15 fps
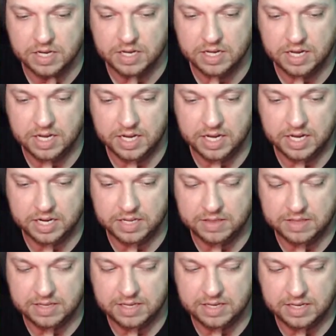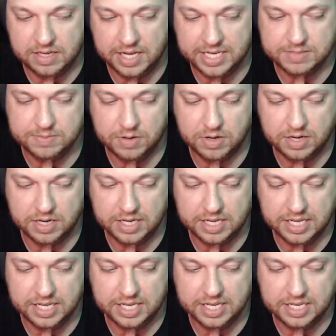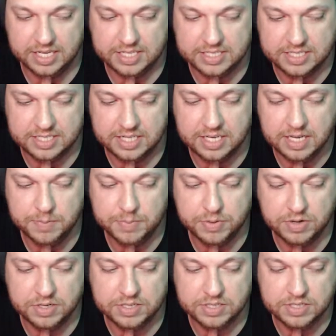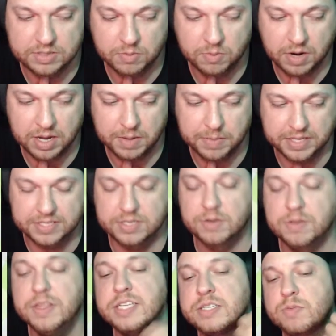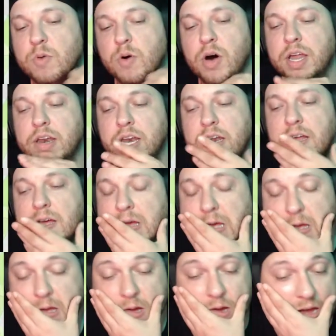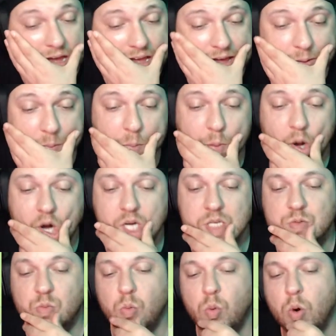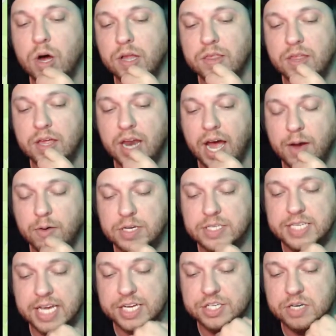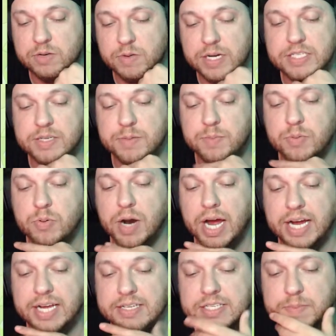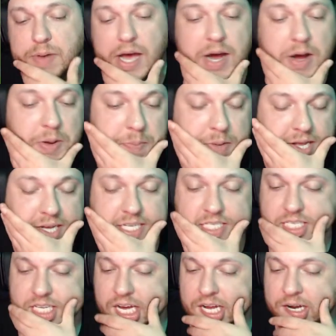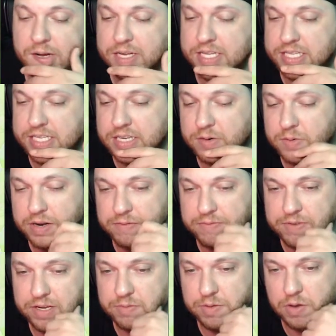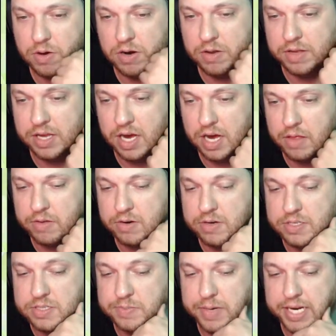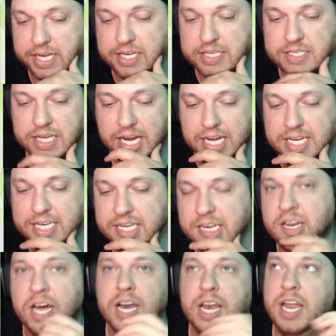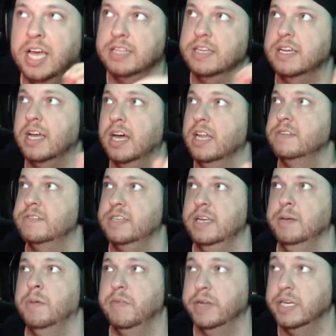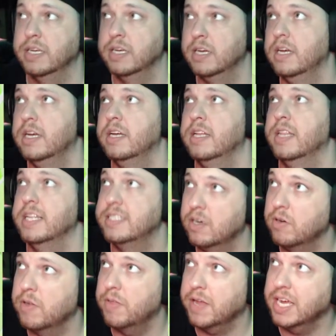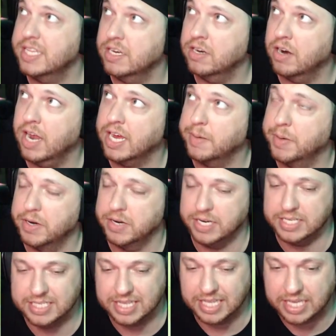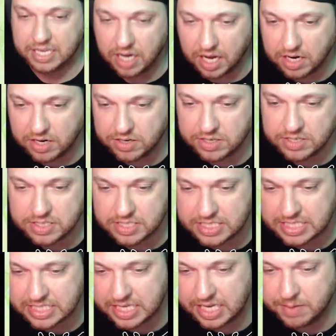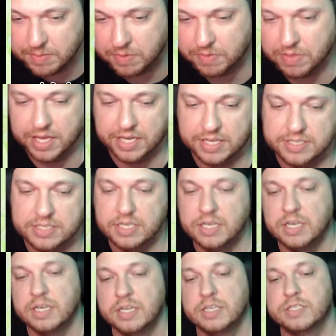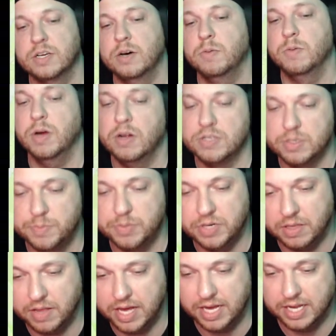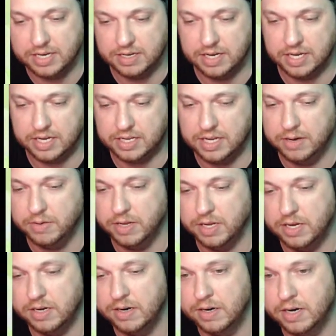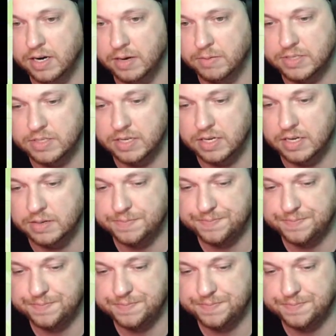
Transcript: And the next one is Sleeper's Raiment. So this one was one that I was actually really surprised about, because I don't know, it didn't really fit with all the other cosmetics, and I did not like the color scheme of it. That's the only thing I did not like about it, is the color scheme of things. So we're also putting that like down here, I would say.